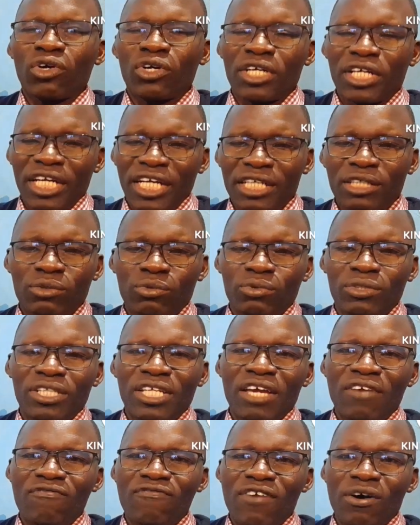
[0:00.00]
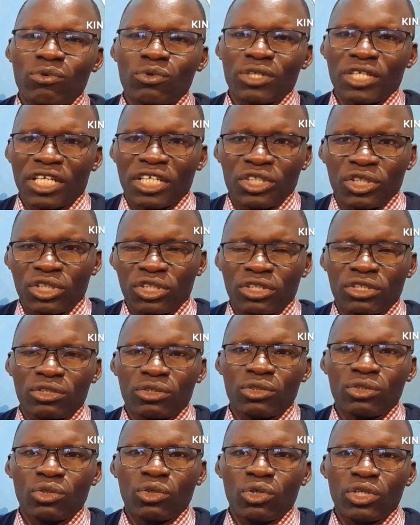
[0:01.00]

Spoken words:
connect with a foundation,